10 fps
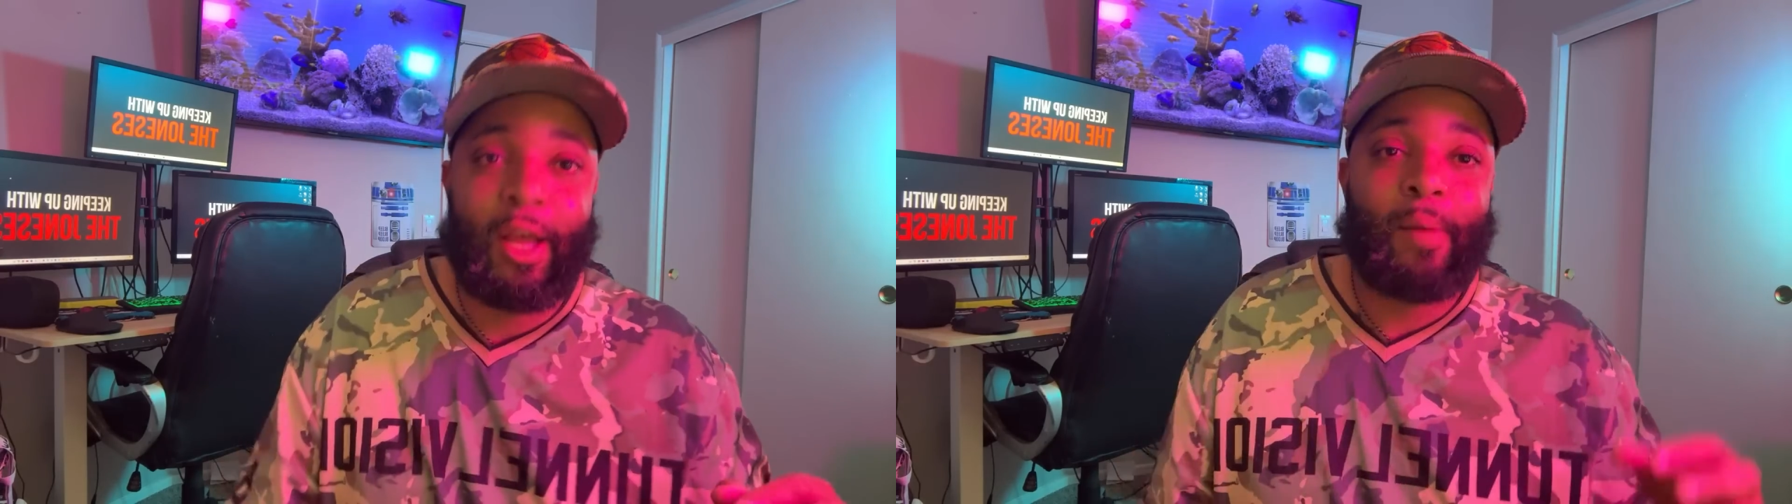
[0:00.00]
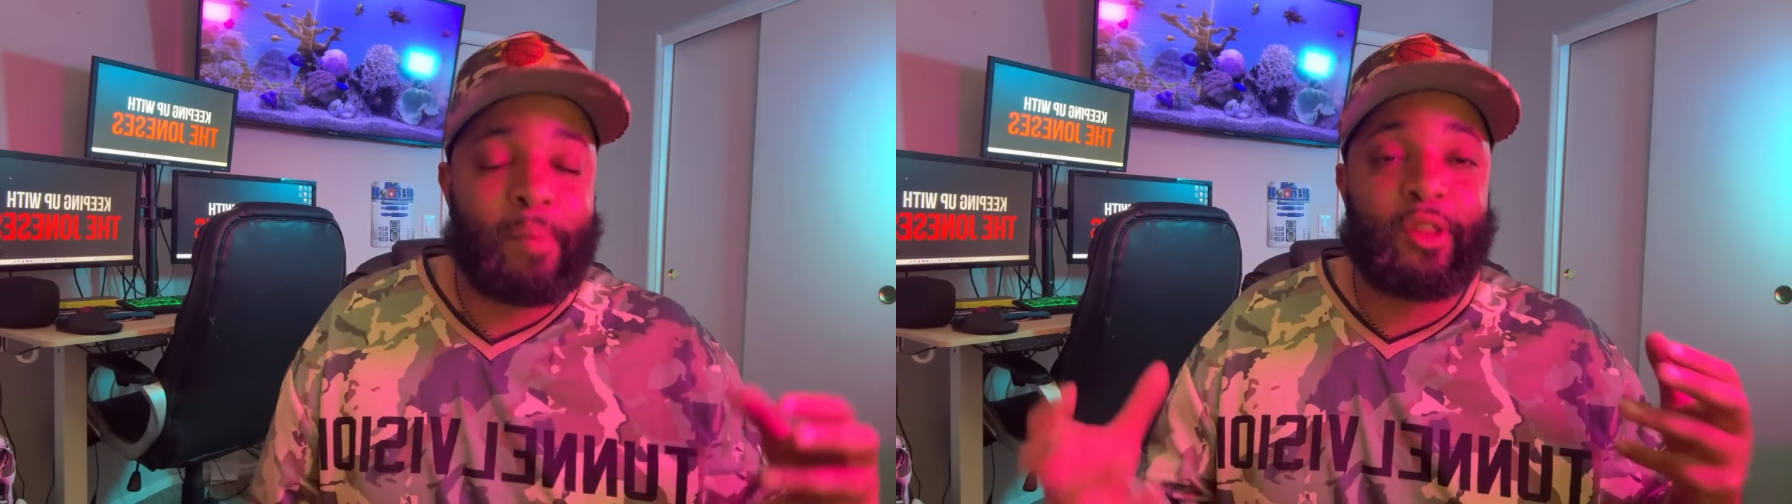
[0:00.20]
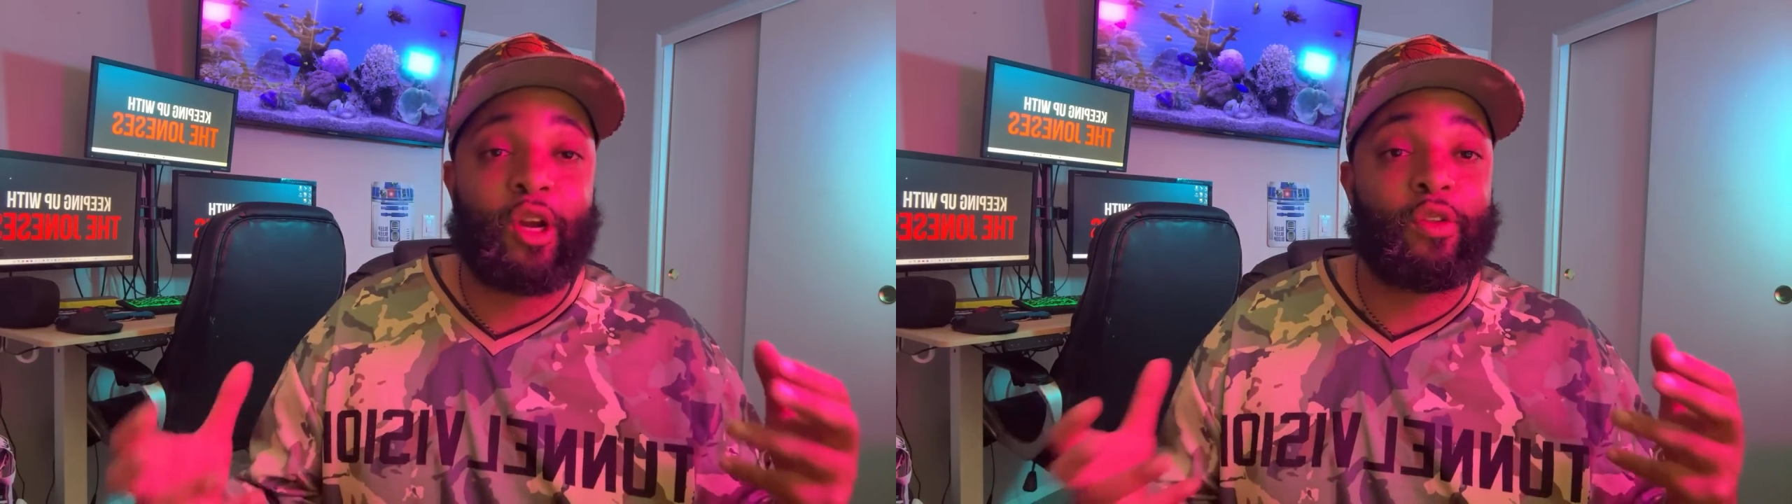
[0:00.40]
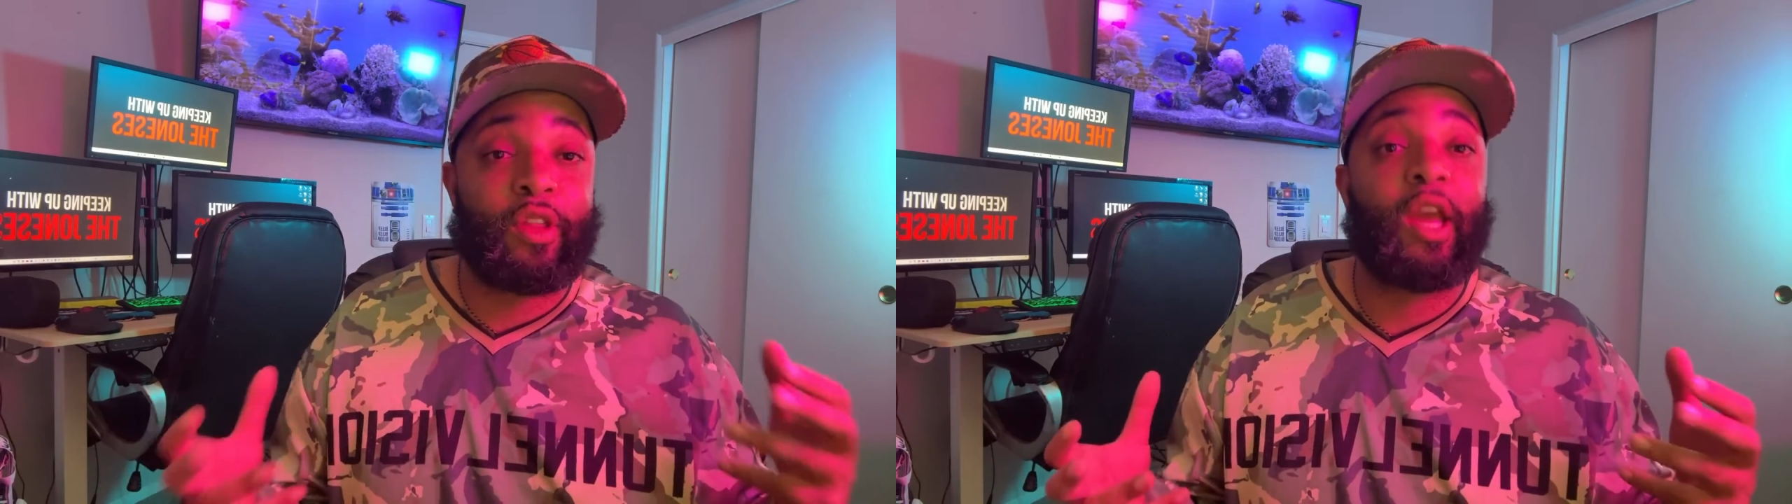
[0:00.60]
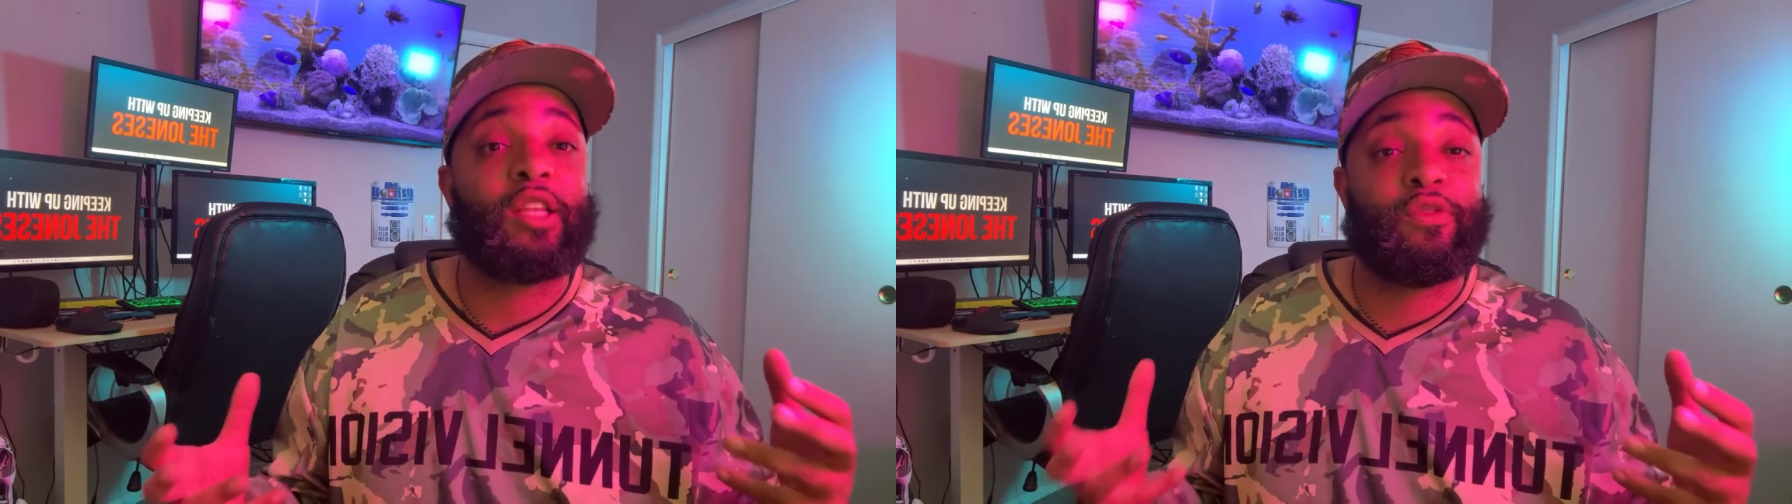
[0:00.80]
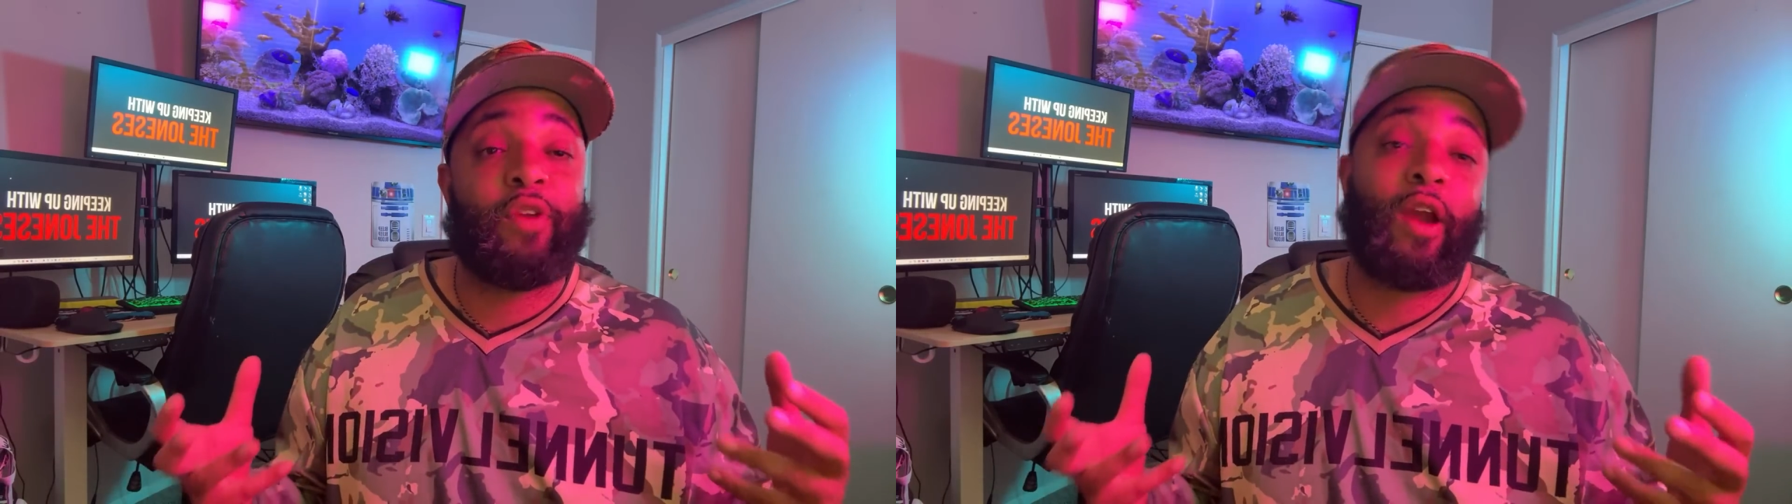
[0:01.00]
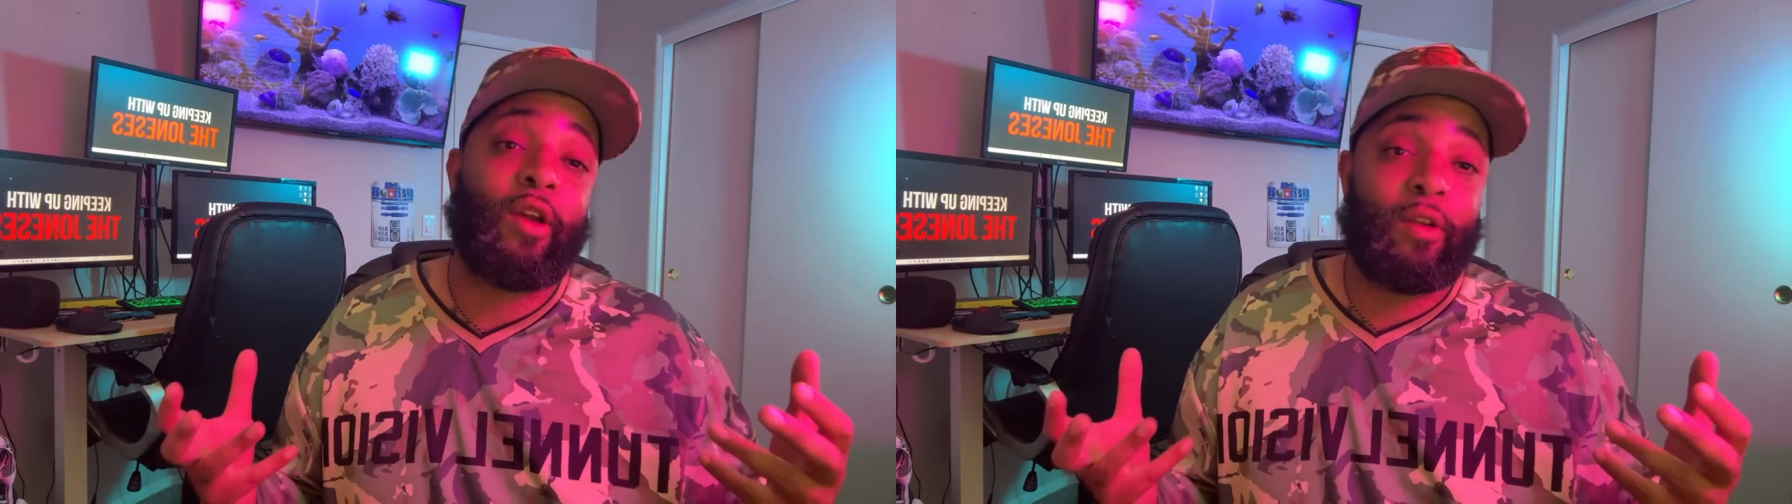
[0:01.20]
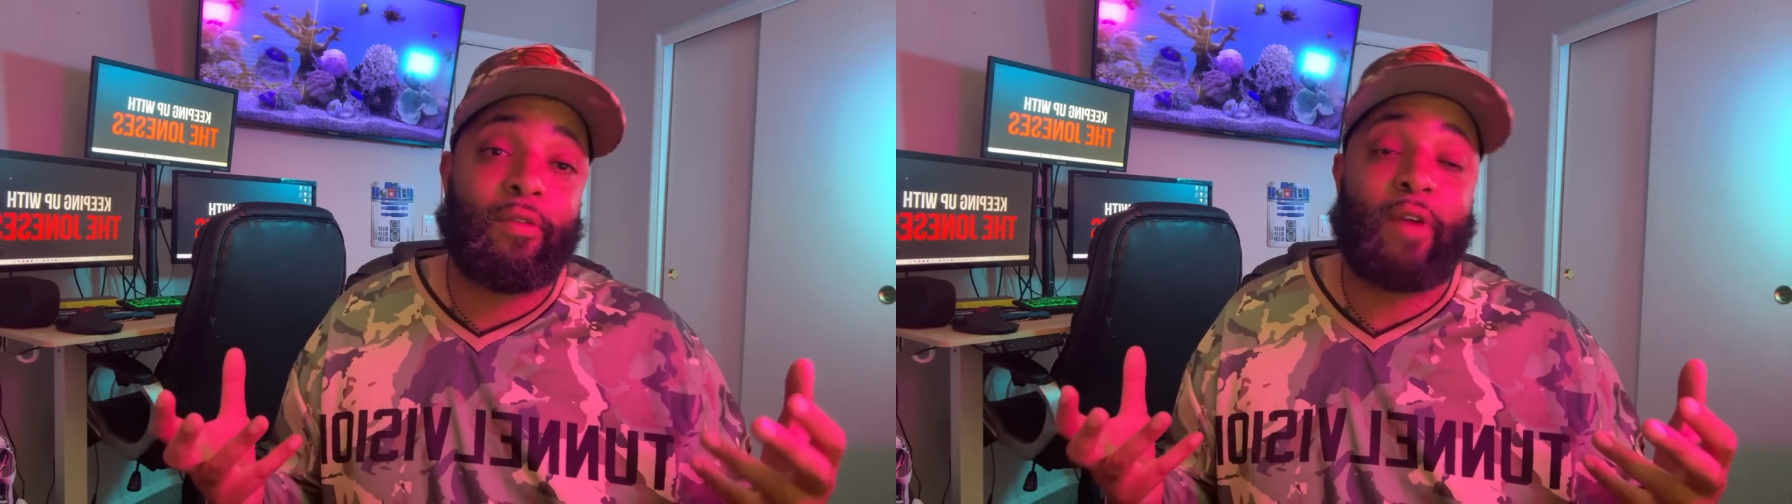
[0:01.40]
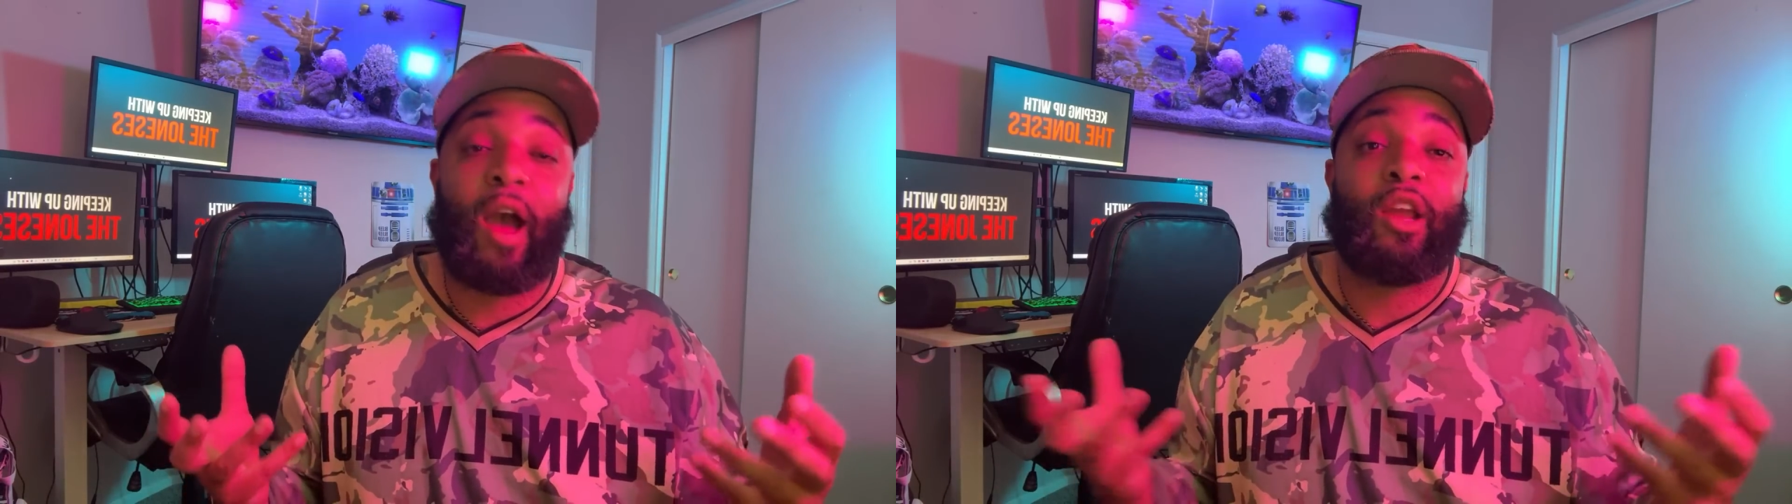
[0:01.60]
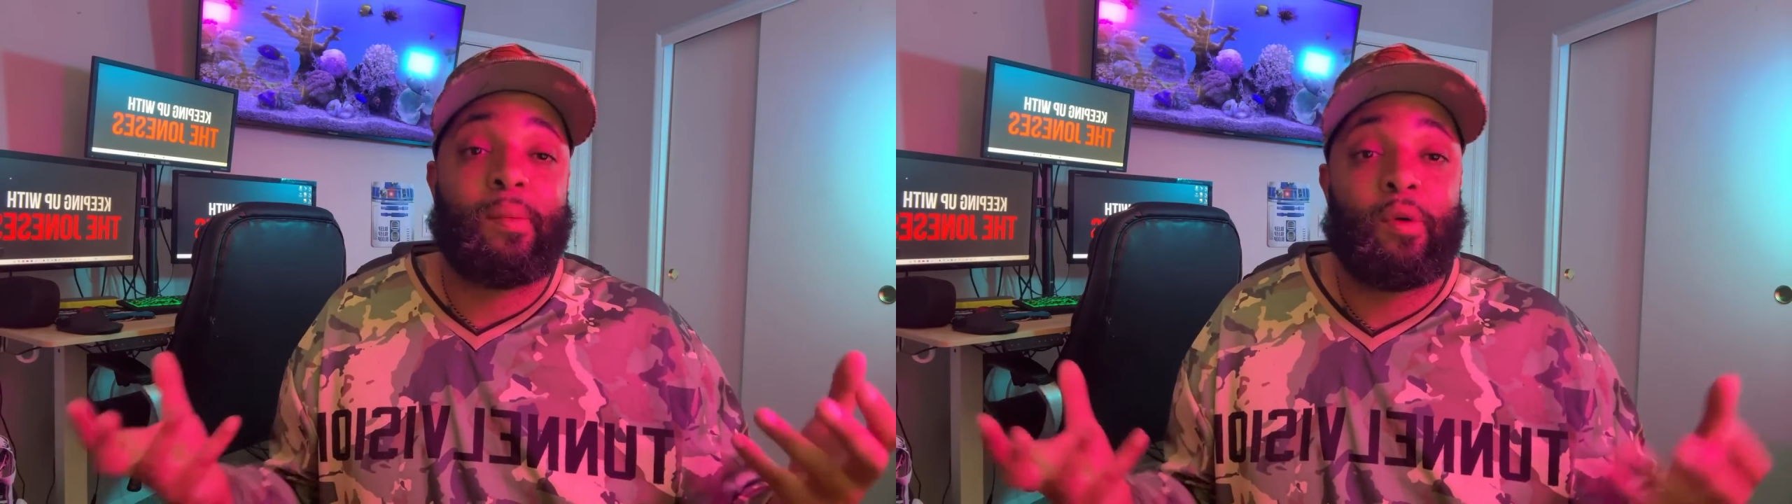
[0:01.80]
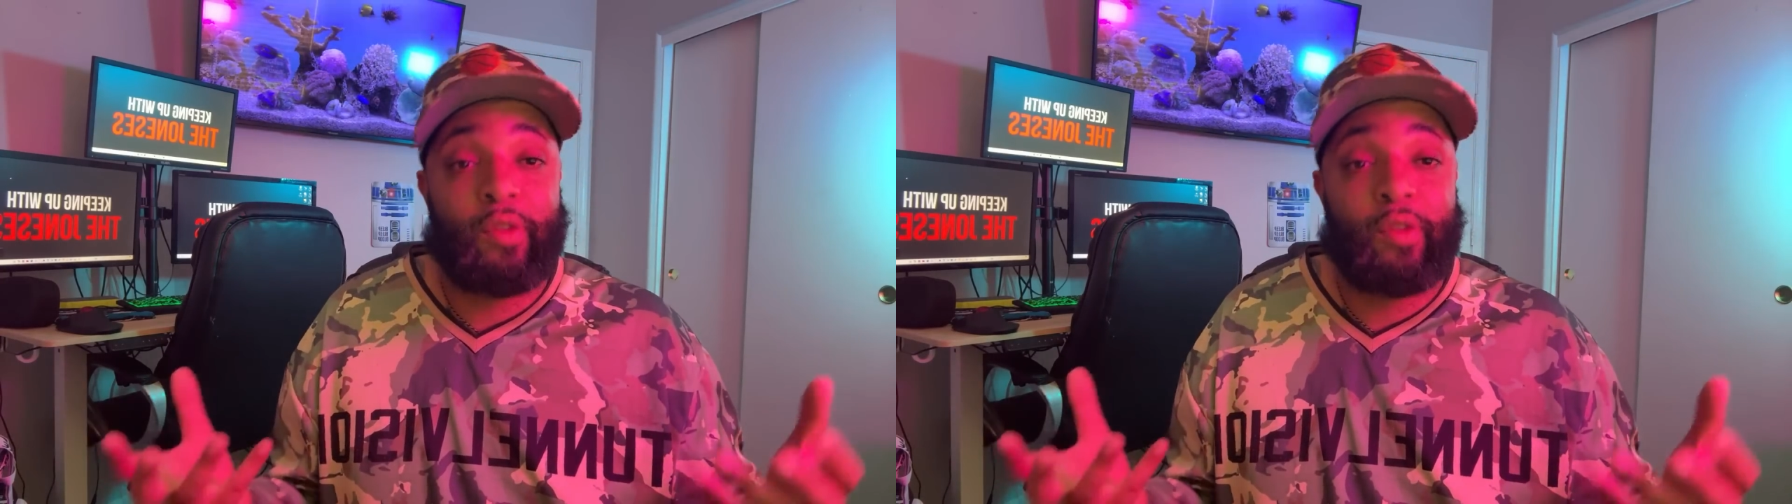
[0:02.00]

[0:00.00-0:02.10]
but it's very valuable.